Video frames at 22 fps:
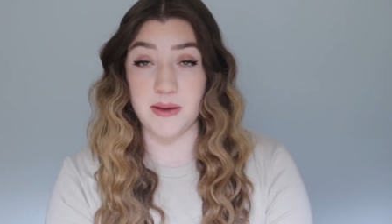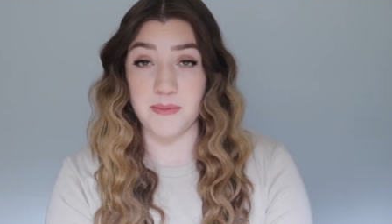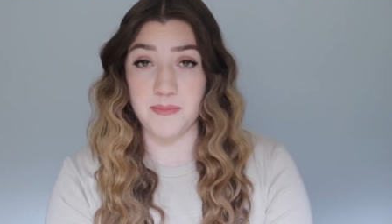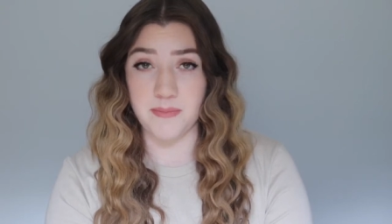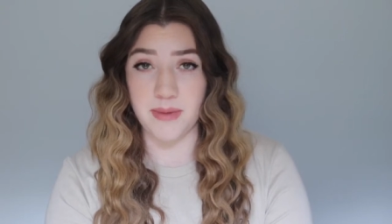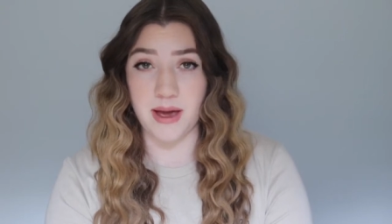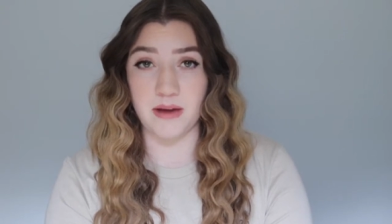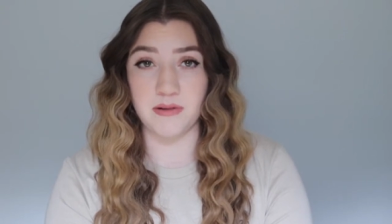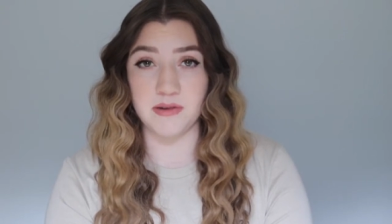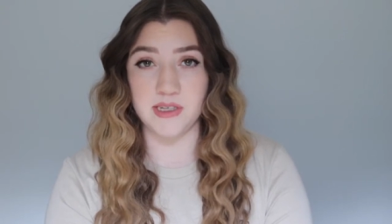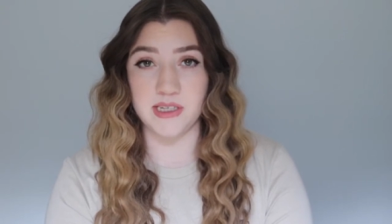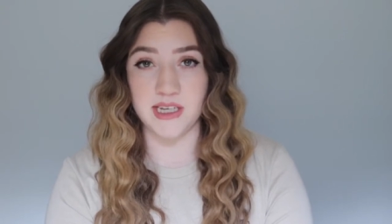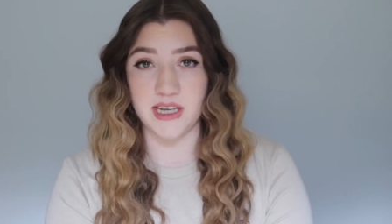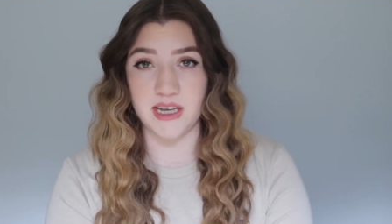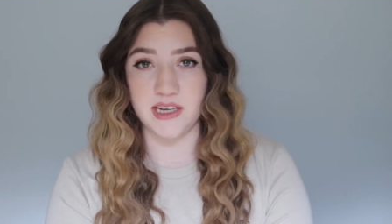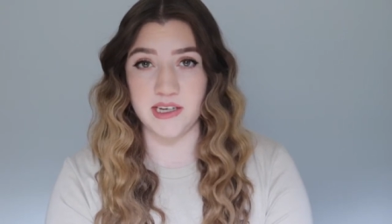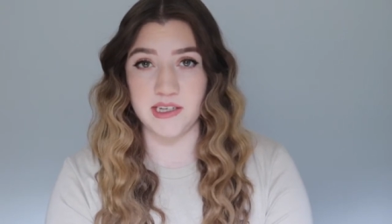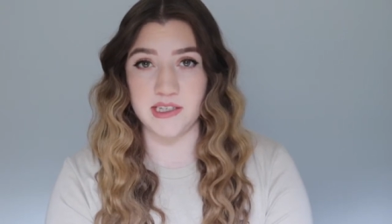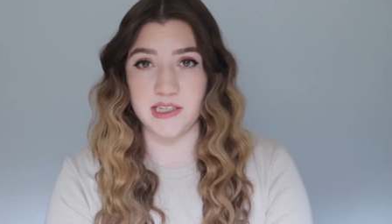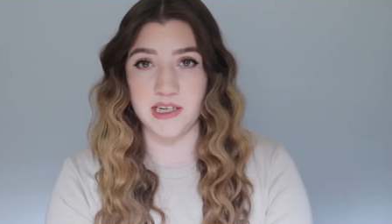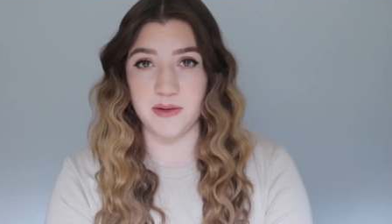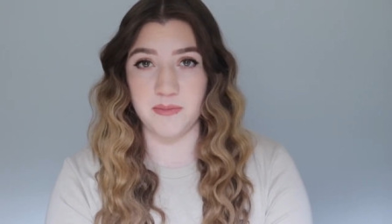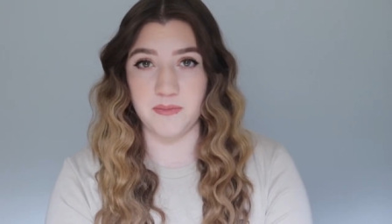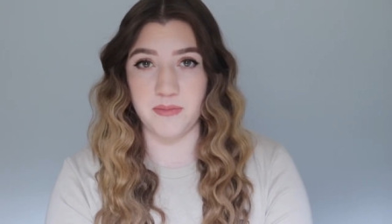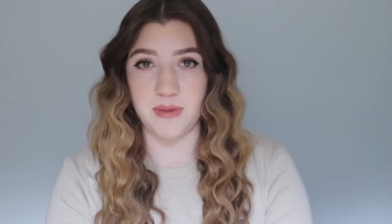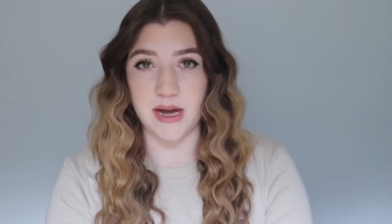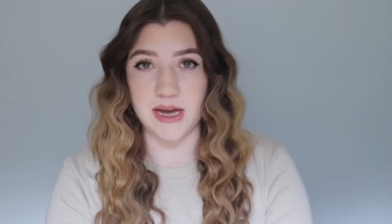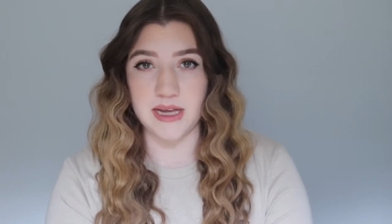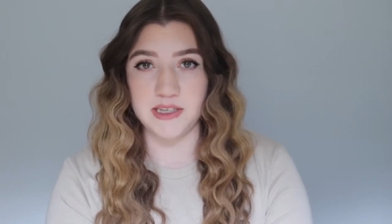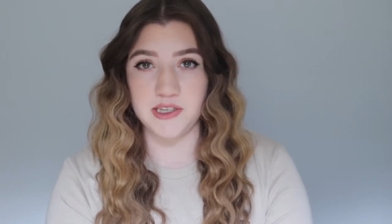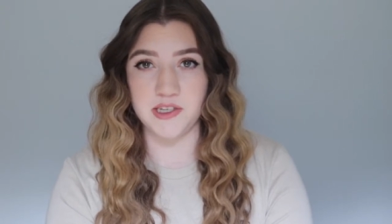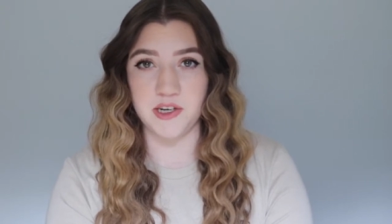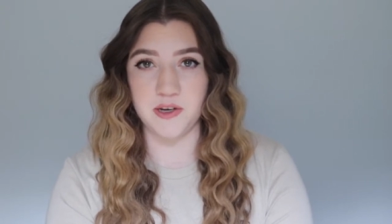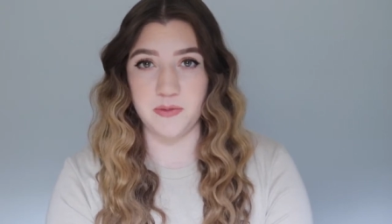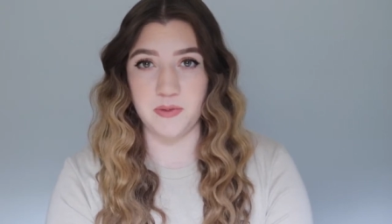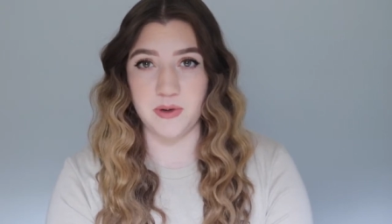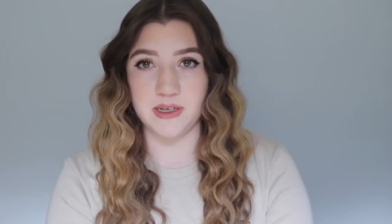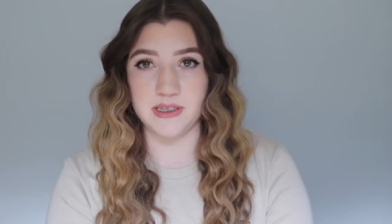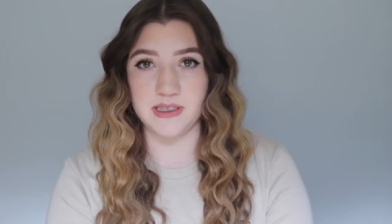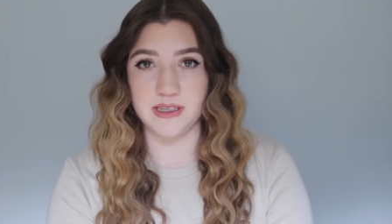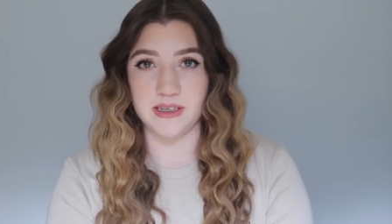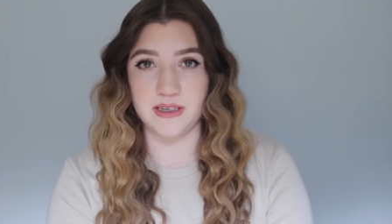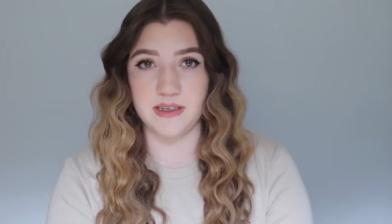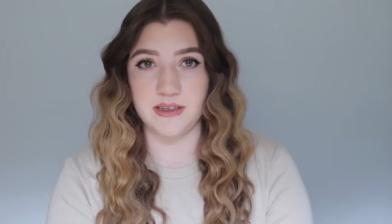amounting to much. It
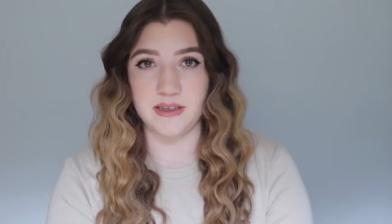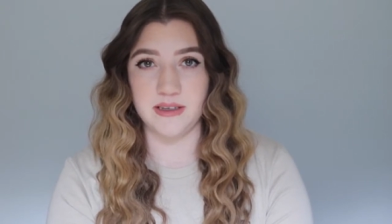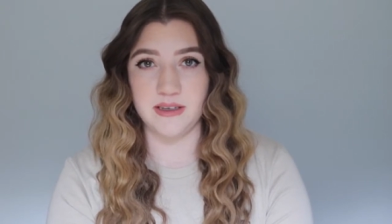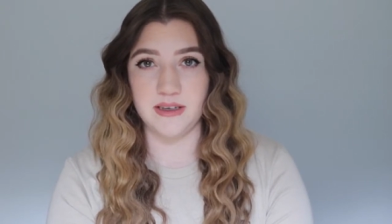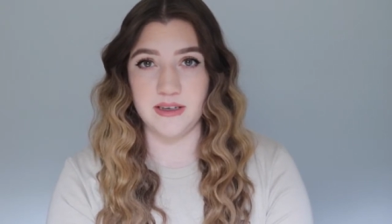wasn't